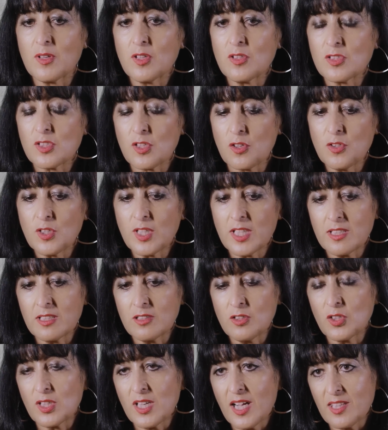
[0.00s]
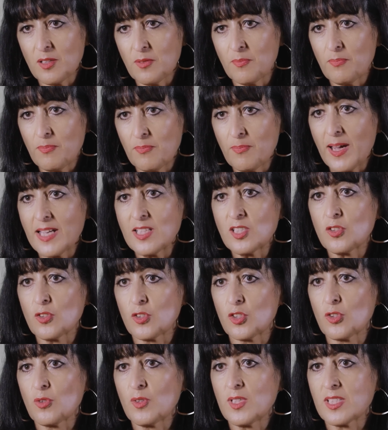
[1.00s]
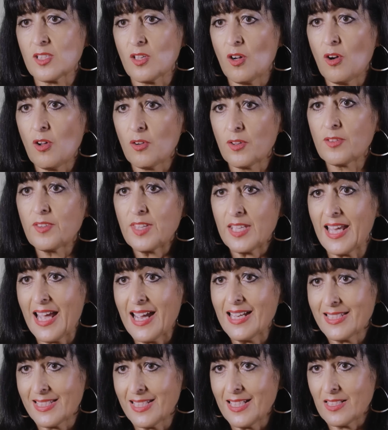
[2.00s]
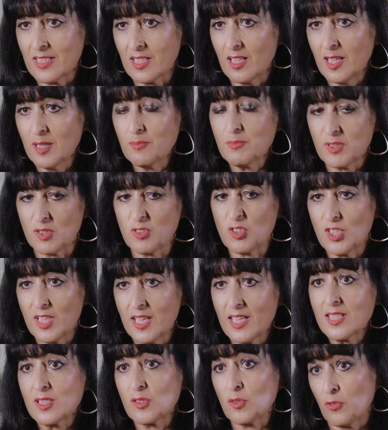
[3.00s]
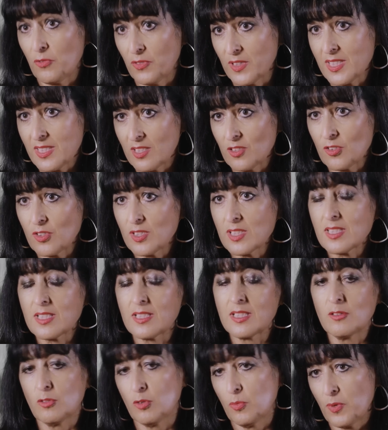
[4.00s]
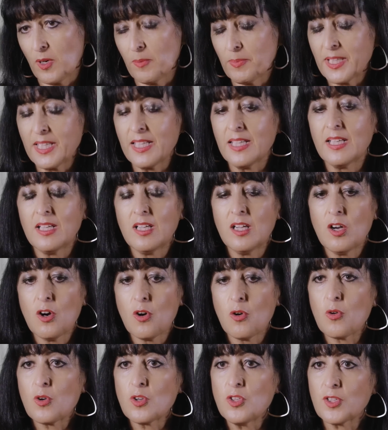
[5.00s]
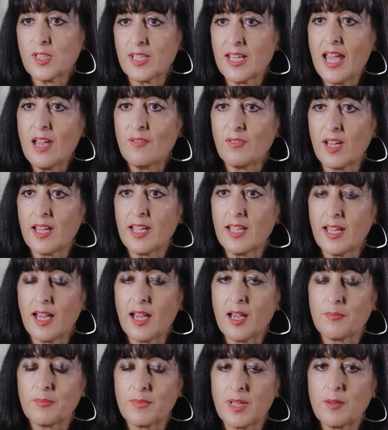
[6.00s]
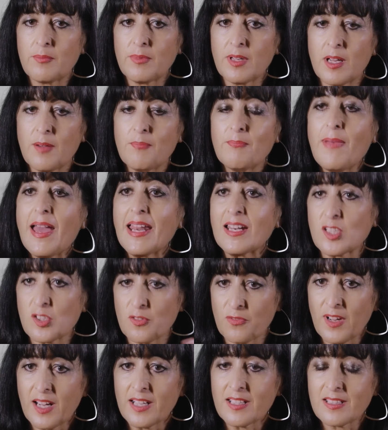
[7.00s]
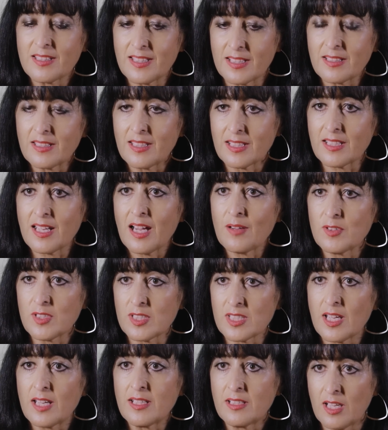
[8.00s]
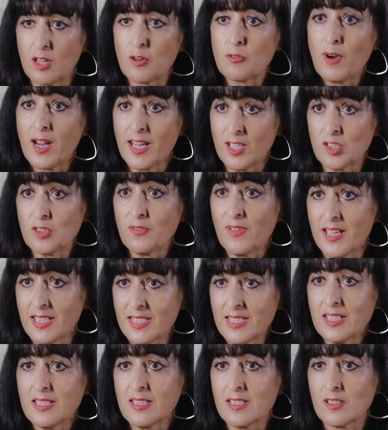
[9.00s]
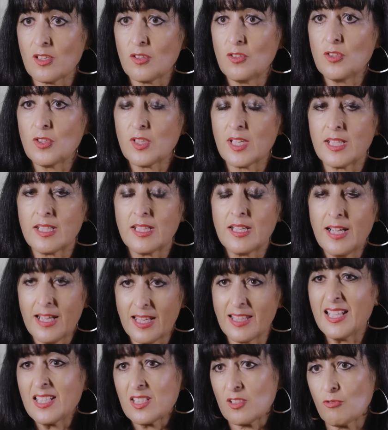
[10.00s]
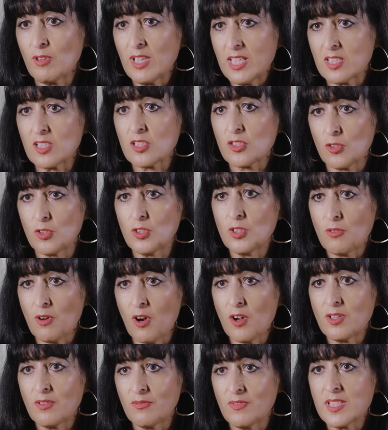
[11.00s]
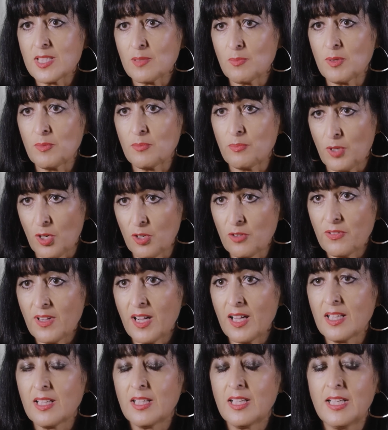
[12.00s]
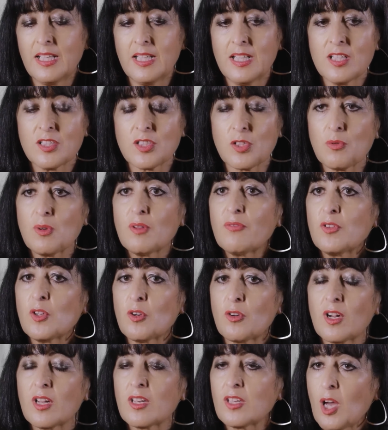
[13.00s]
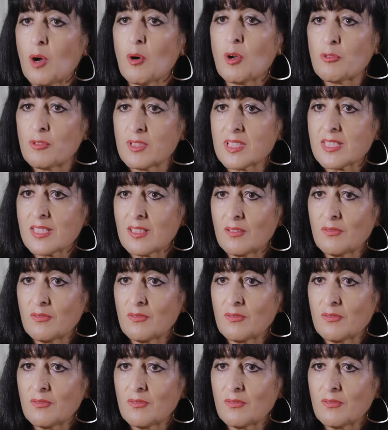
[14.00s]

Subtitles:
So you can either base your choice on the asset type, so shares or fixed interest or property, or you can have a managed fund that covers a range of assets. So you can, and that's really to suit your own investment profile. So if you're a lower risk